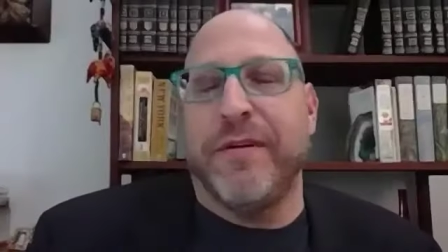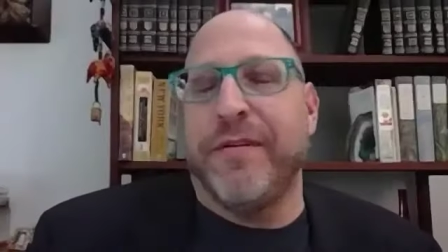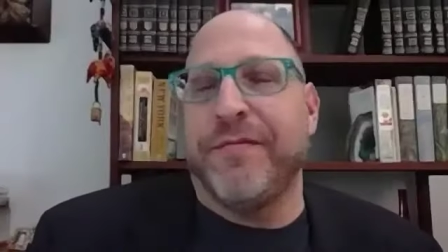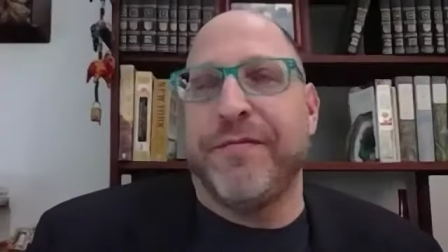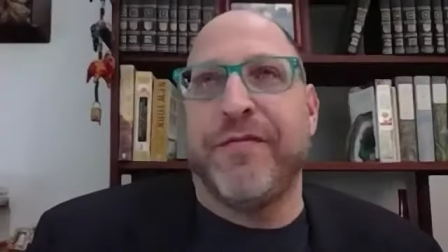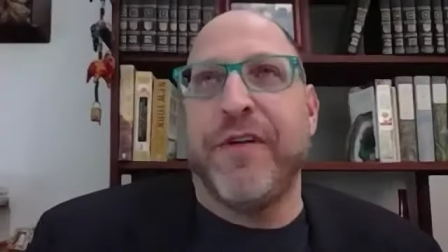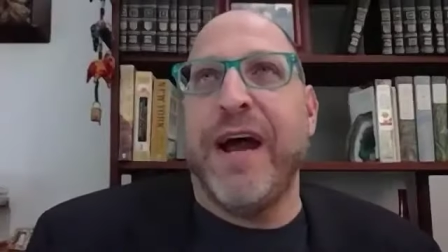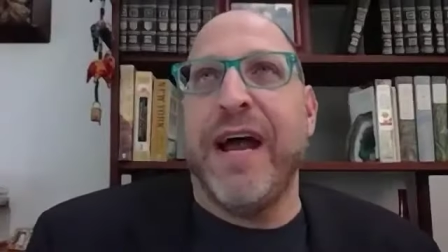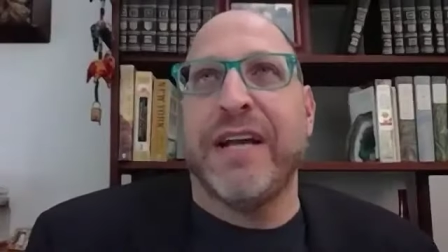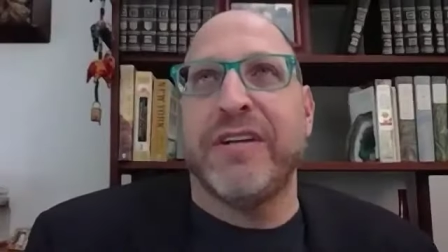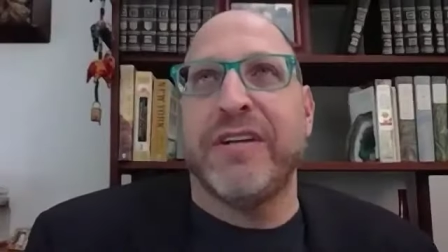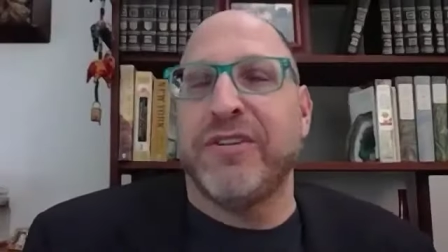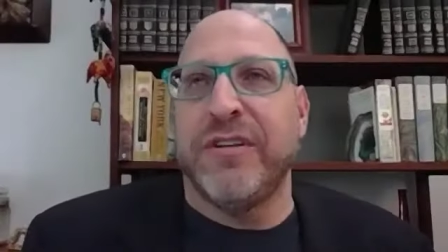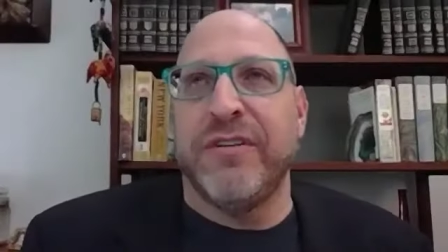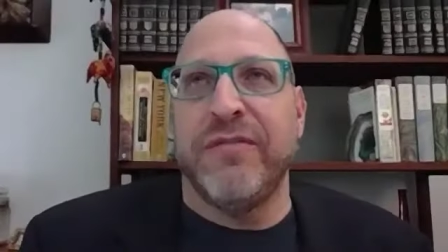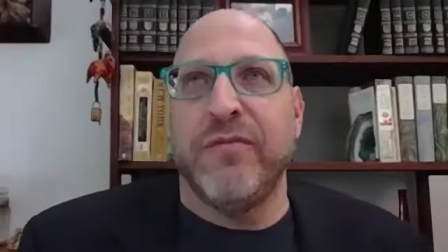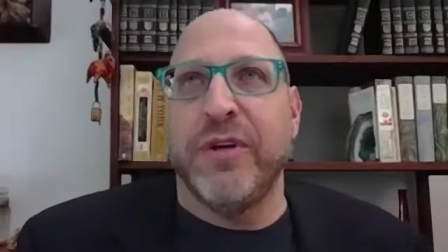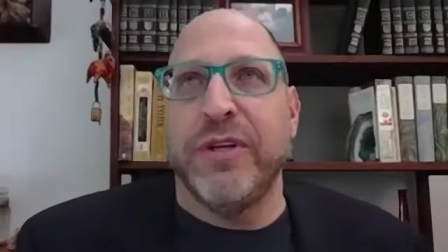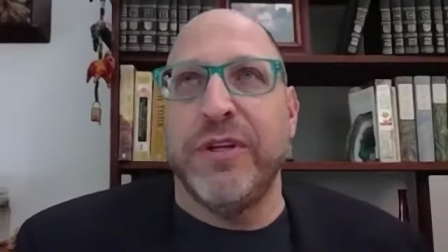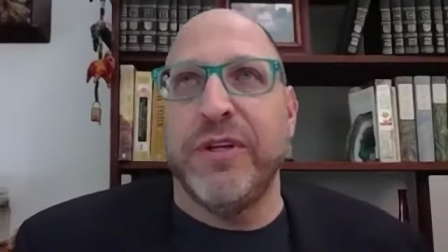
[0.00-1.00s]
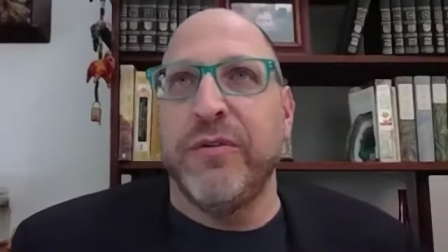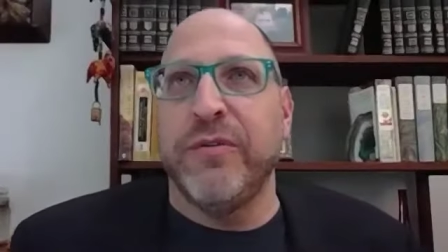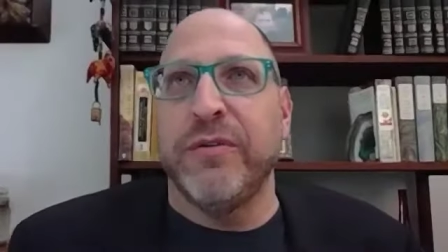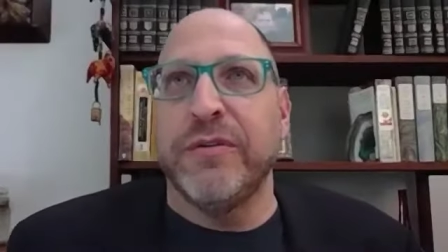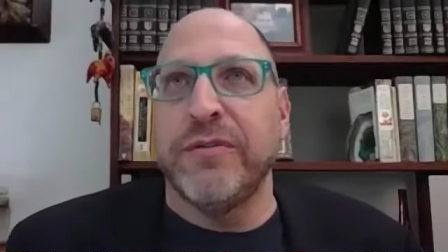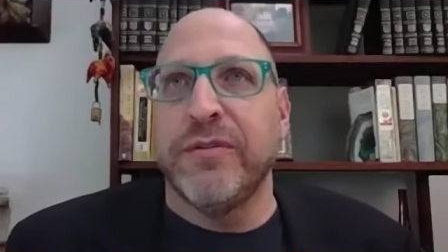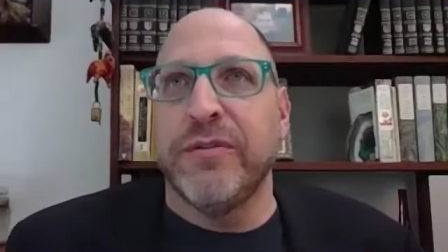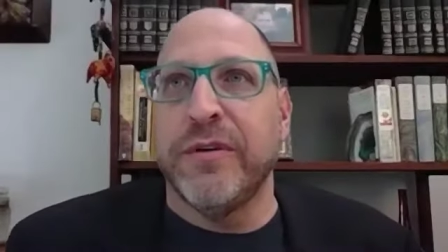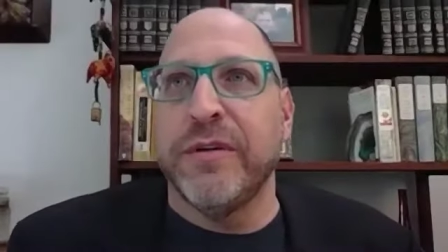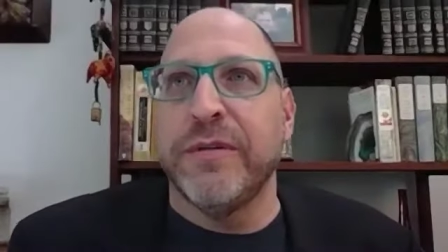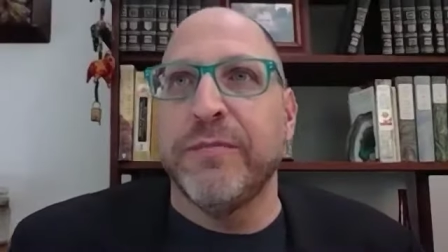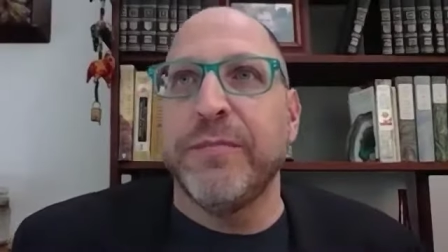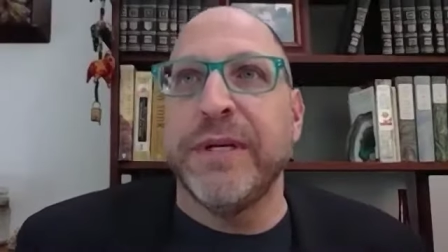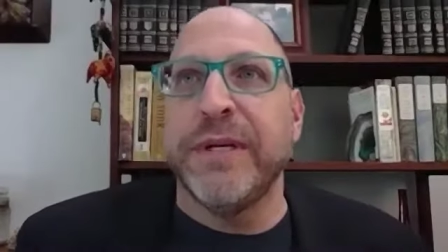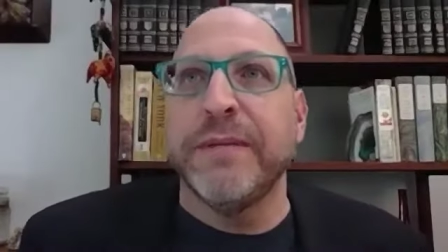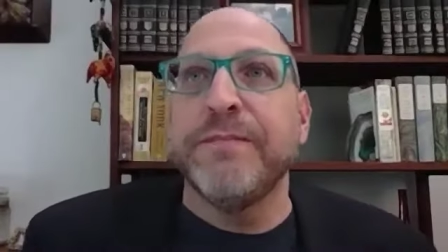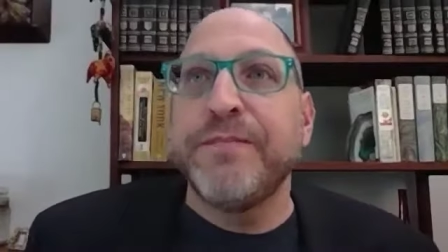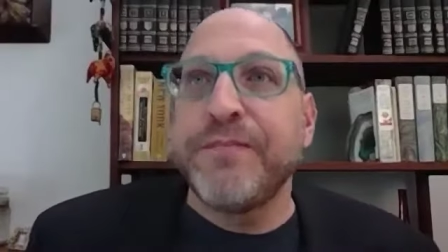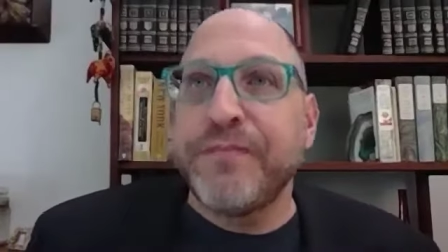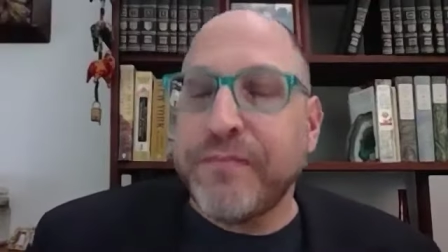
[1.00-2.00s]
a fraction of what you endured.
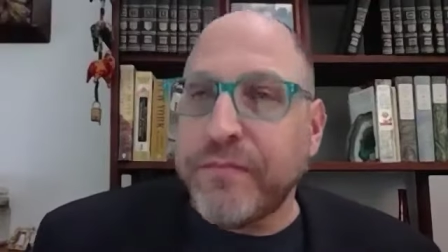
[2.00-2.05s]
But